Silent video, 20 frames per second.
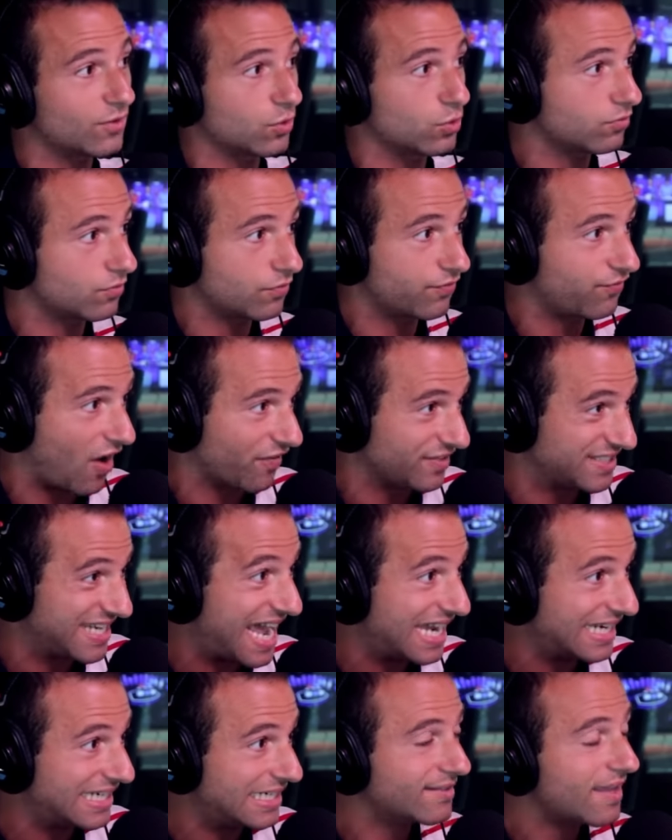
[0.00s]
or 5
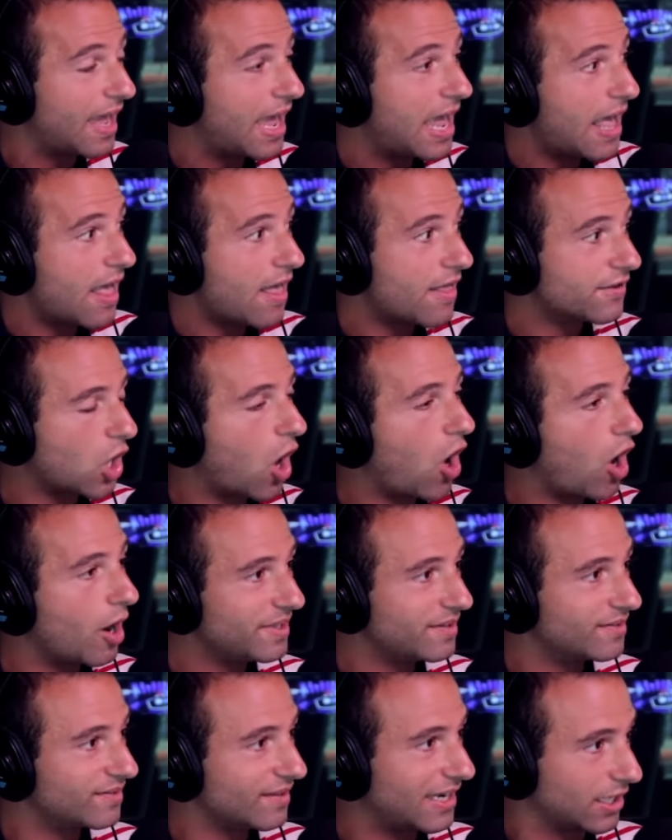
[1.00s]
days, time
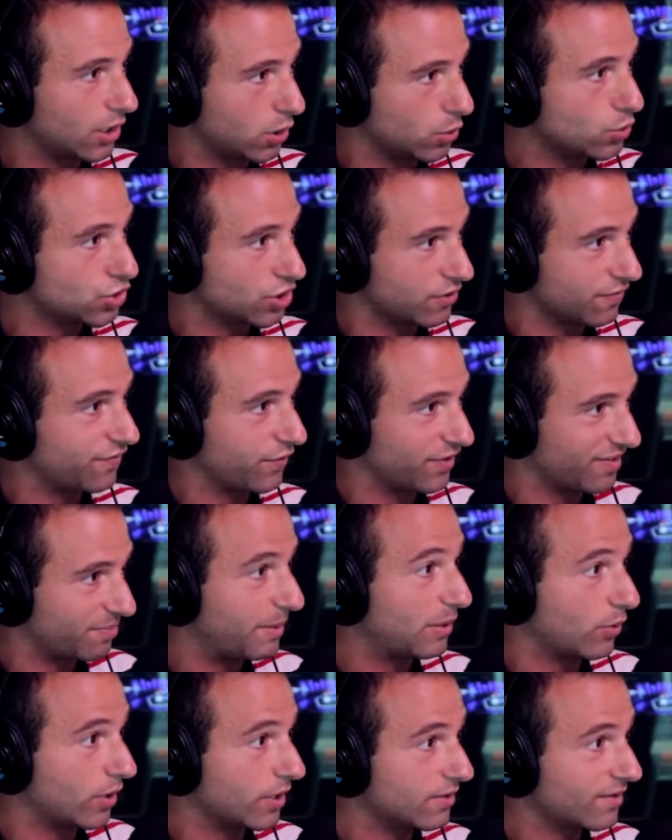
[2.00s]
is an illusion for
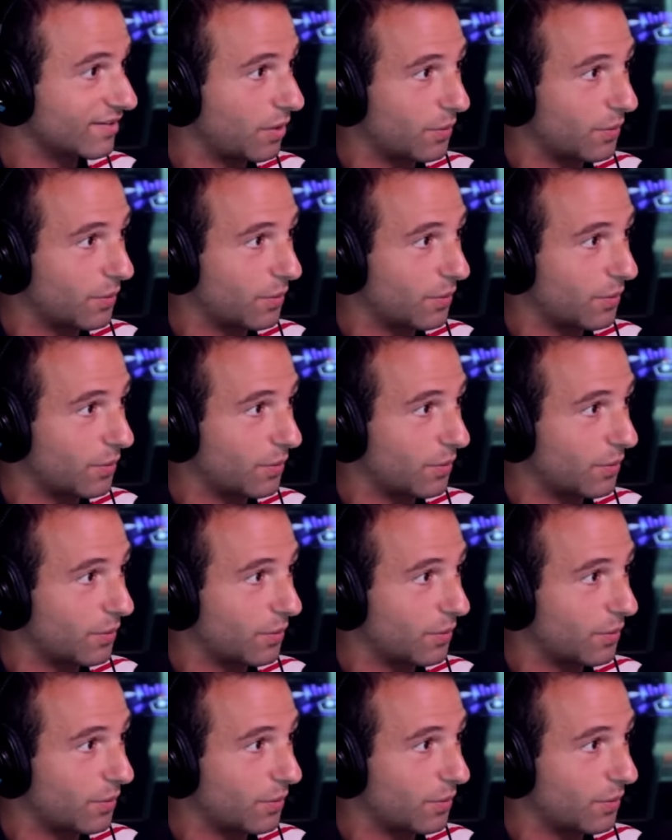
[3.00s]
spirit,